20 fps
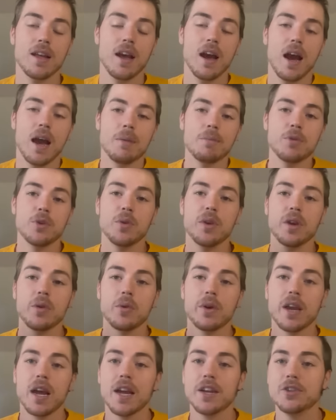I'm doing
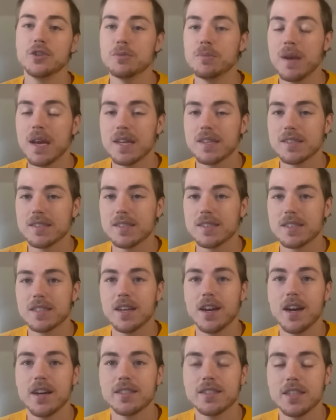what I do best as a
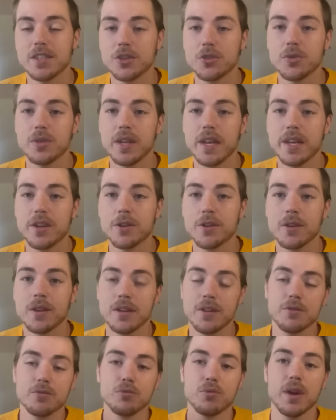content creator
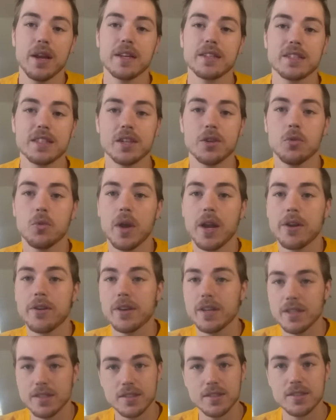and raising
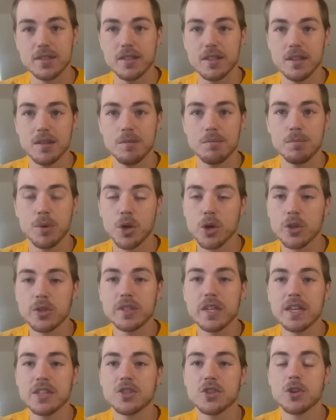awareness. Pearl
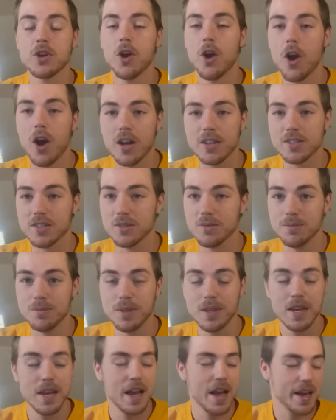dace are awesome,
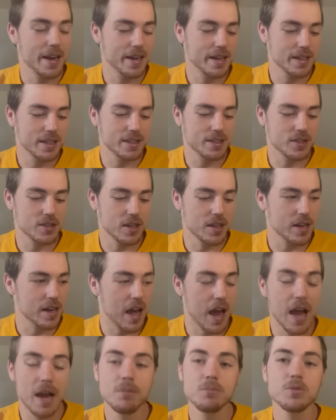and it is an
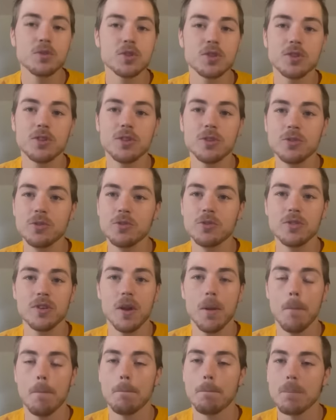absolute
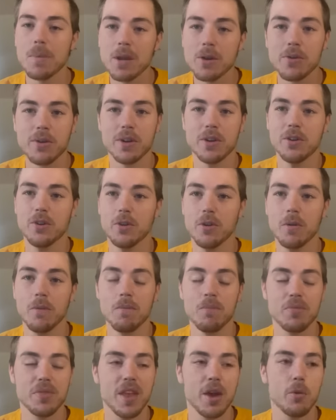miracle
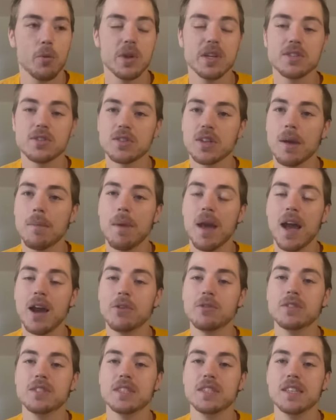that we
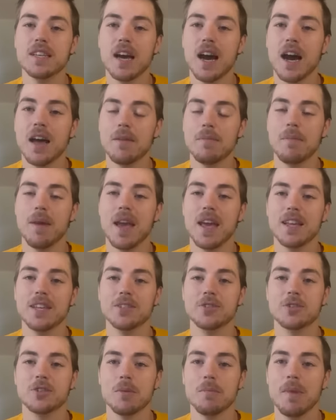somehow did not
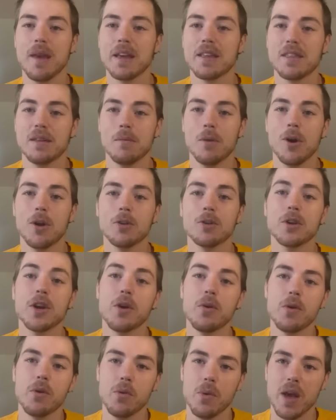manage to make them all
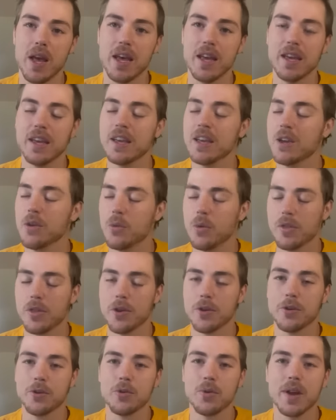go away with
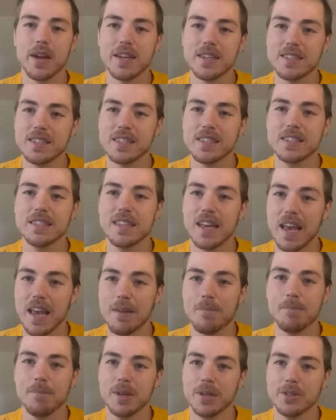our crazy
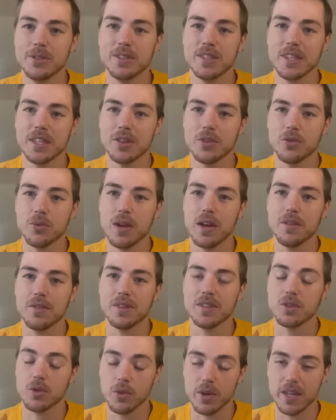dam building throughout
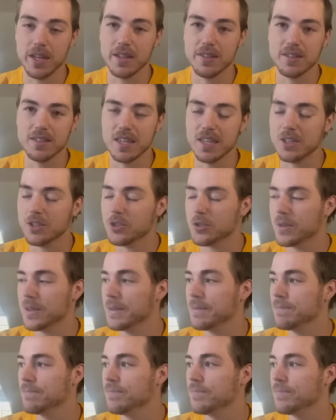the 20th century.